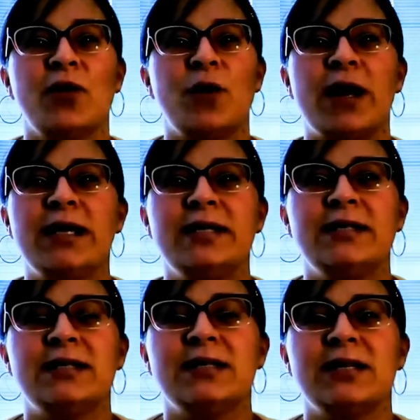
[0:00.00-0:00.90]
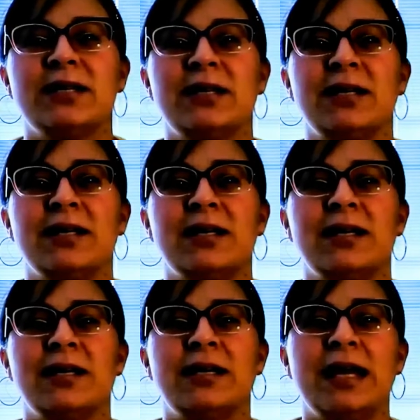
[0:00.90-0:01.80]
Christ
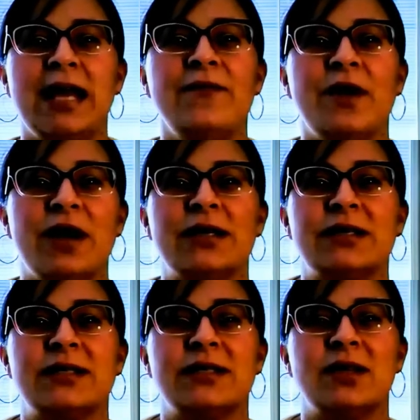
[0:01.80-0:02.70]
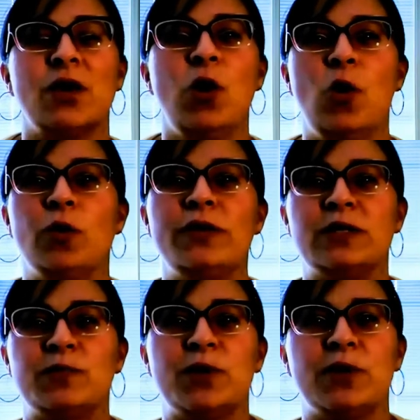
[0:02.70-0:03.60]
gave us the Holy
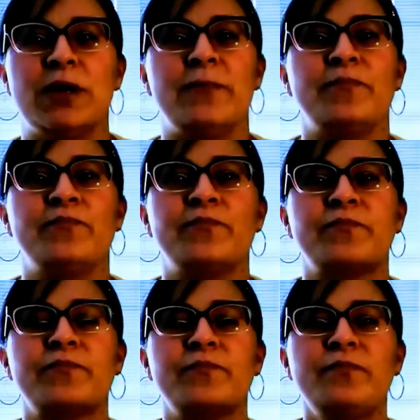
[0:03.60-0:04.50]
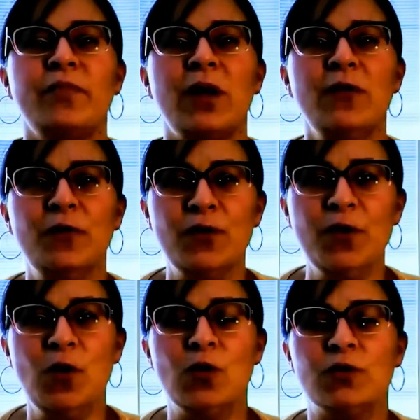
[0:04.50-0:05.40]
Spirit for
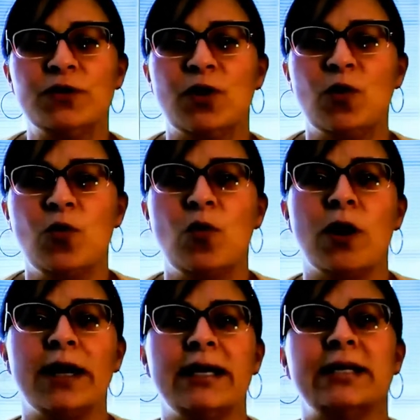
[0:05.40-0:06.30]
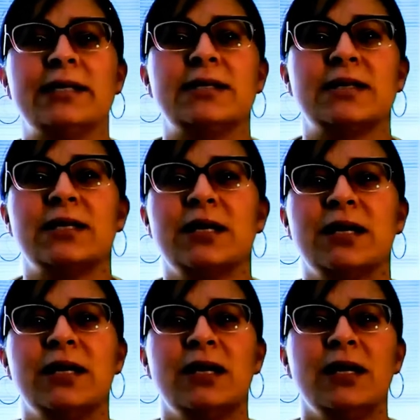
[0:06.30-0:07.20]
those who are his,
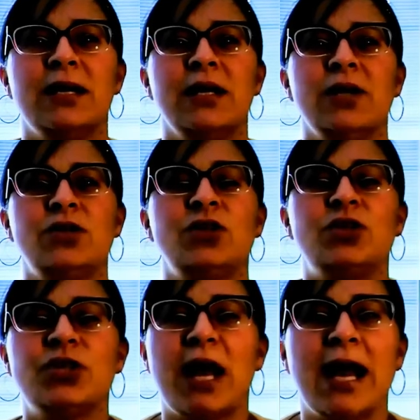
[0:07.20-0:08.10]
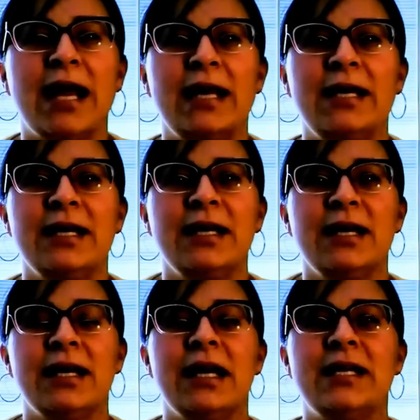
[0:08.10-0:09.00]
to
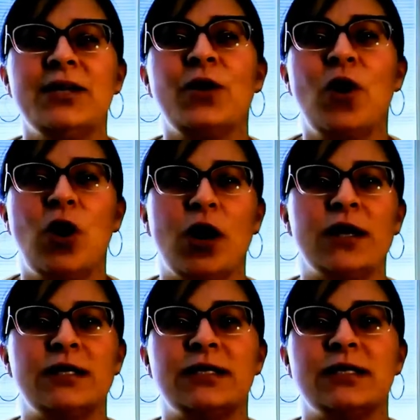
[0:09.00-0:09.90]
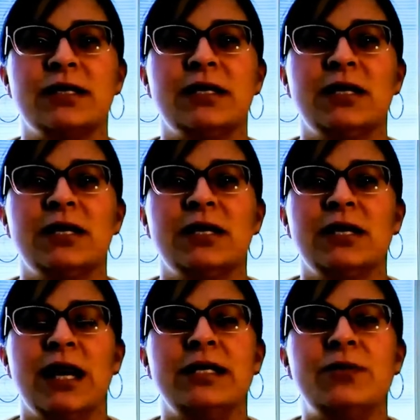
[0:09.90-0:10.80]
shine in their hearts
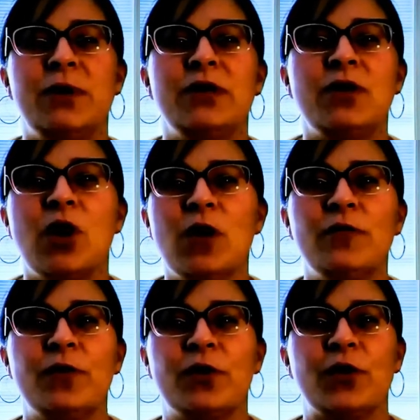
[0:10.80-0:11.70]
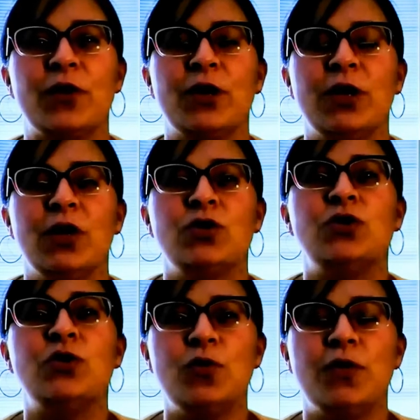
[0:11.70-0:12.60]
and to be the comforter
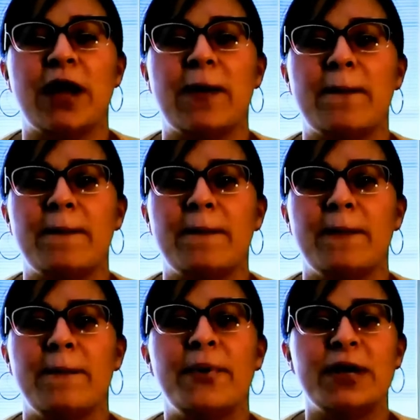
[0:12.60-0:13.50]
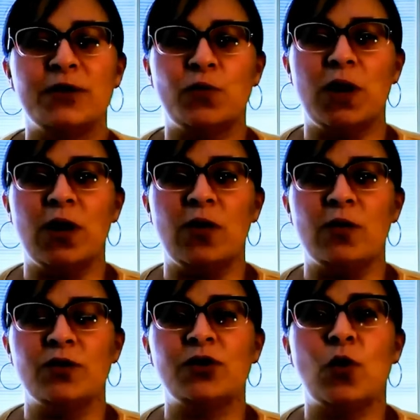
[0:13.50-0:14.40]
to them, but as well
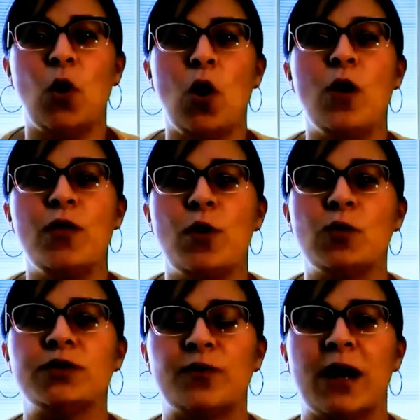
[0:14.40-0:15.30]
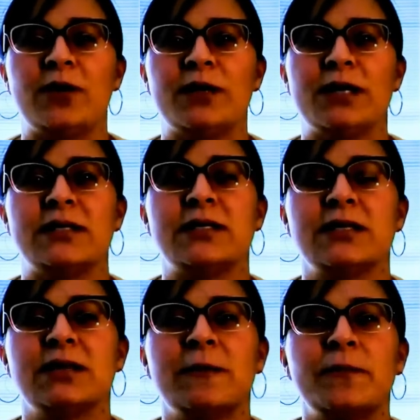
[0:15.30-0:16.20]
to all those around
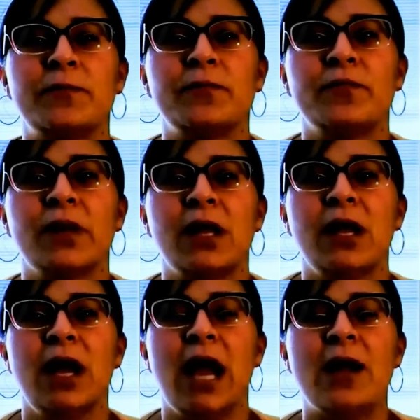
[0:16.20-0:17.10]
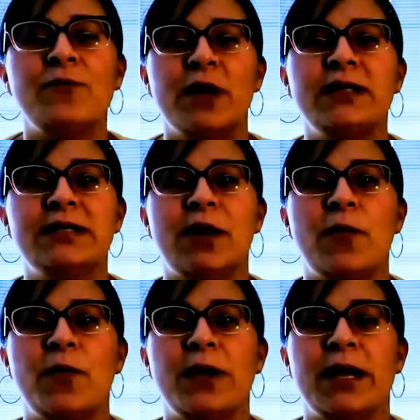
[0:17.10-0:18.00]
us. I read
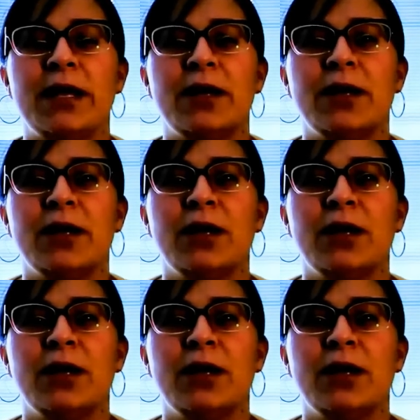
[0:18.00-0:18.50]
something